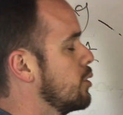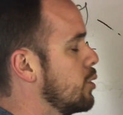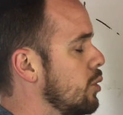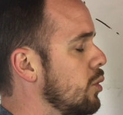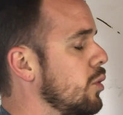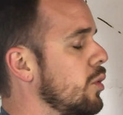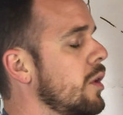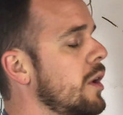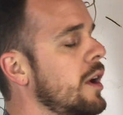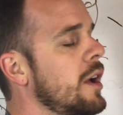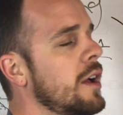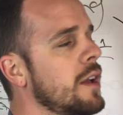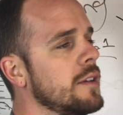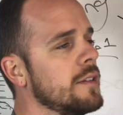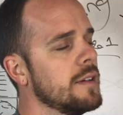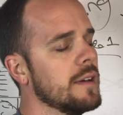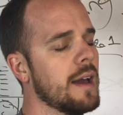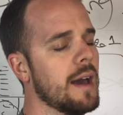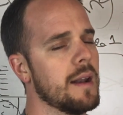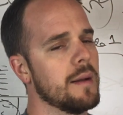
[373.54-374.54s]
tool
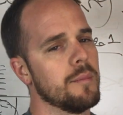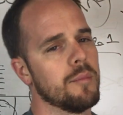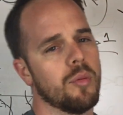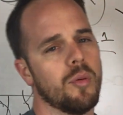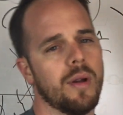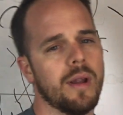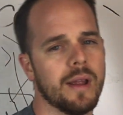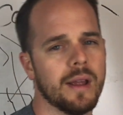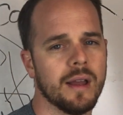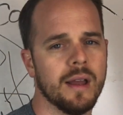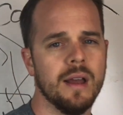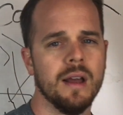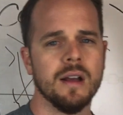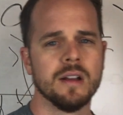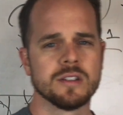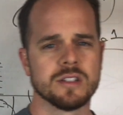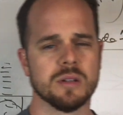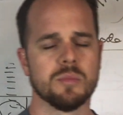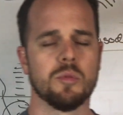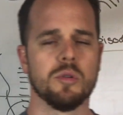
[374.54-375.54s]
to kind of bring
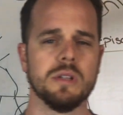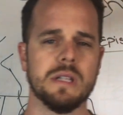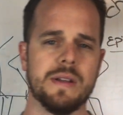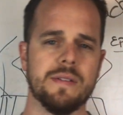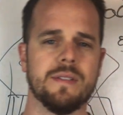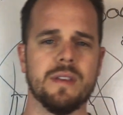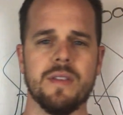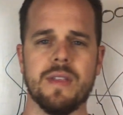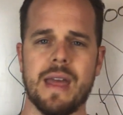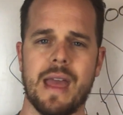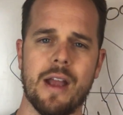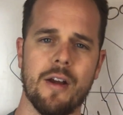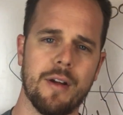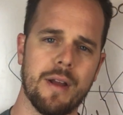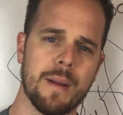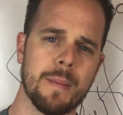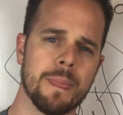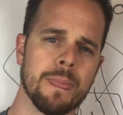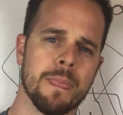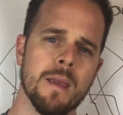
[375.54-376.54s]
some relief to the
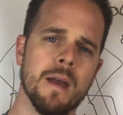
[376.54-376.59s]
area.